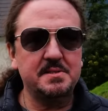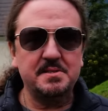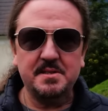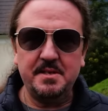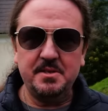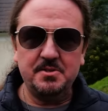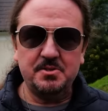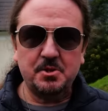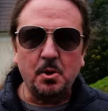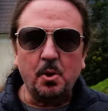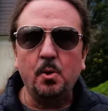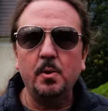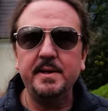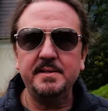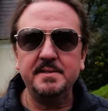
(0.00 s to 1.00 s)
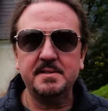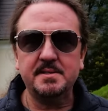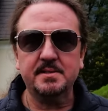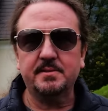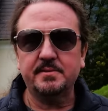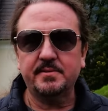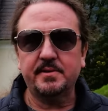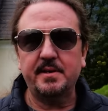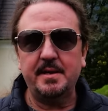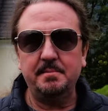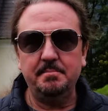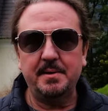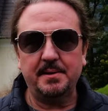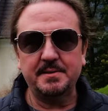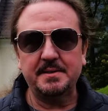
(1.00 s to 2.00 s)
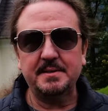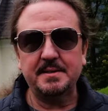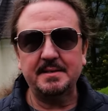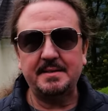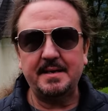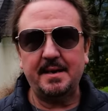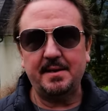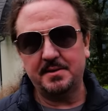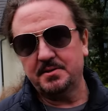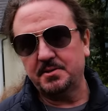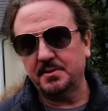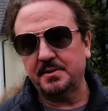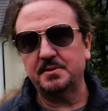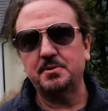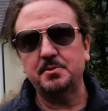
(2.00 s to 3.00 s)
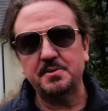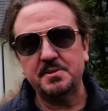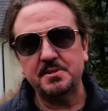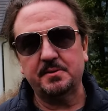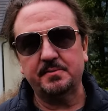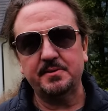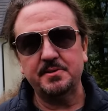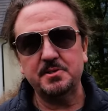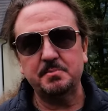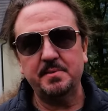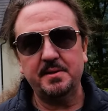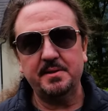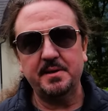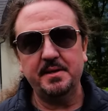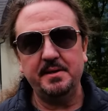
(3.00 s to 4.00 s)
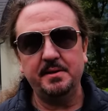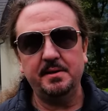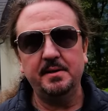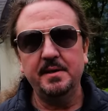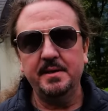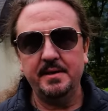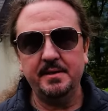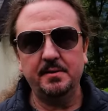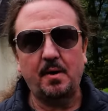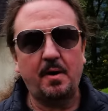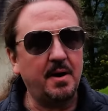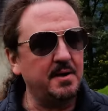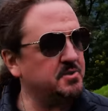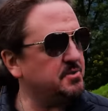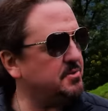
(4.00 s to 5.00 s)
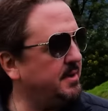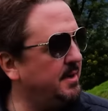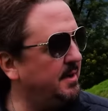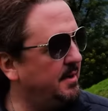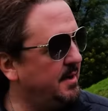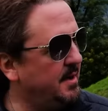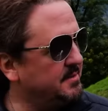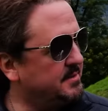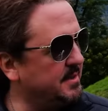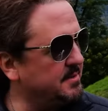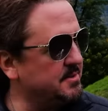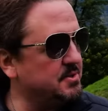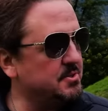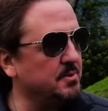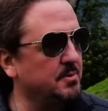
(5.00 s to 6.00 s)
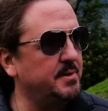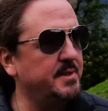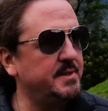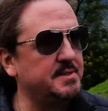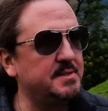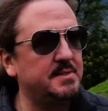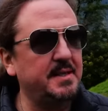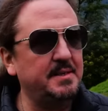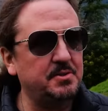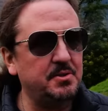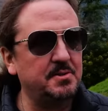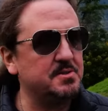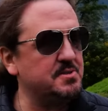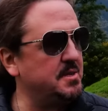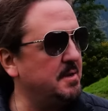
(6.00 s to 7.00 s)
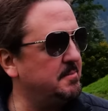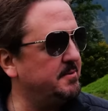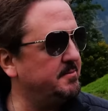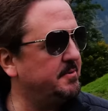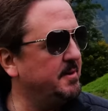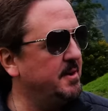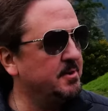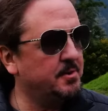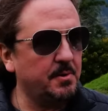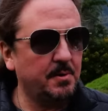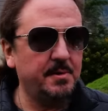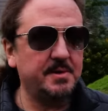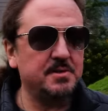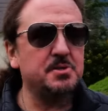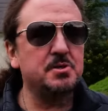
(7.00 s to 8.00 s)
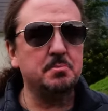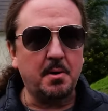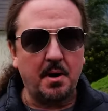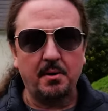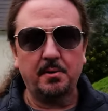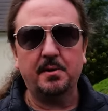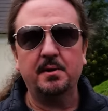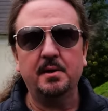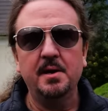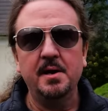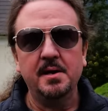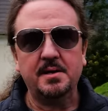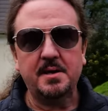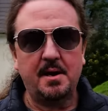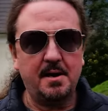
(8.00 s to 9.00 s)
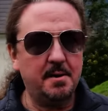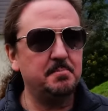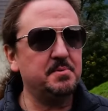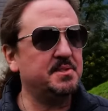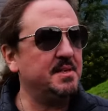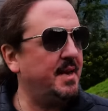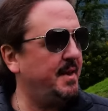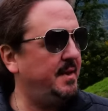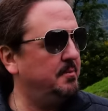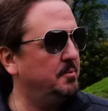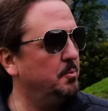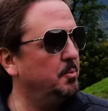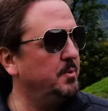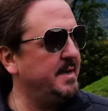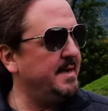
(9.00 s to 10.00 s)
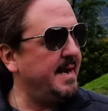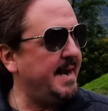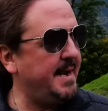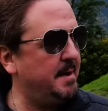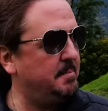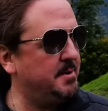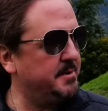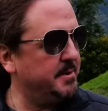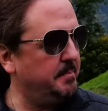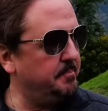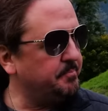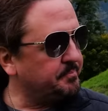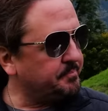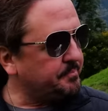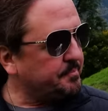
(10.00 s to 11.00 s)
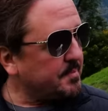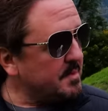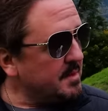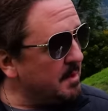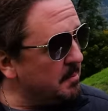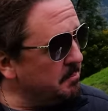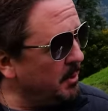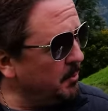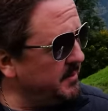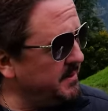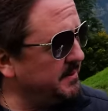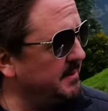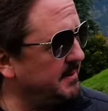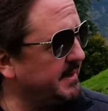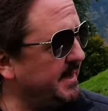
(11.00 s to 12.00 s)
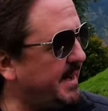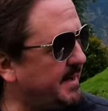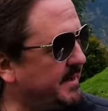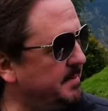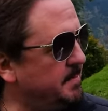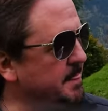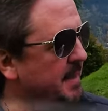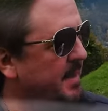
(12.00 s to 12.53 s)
is they used coin silver and melted it down and took it to a silversmith here in Austria. The other story is that they took some of Goering's smaller cups and re-hammered them. But when you look at it,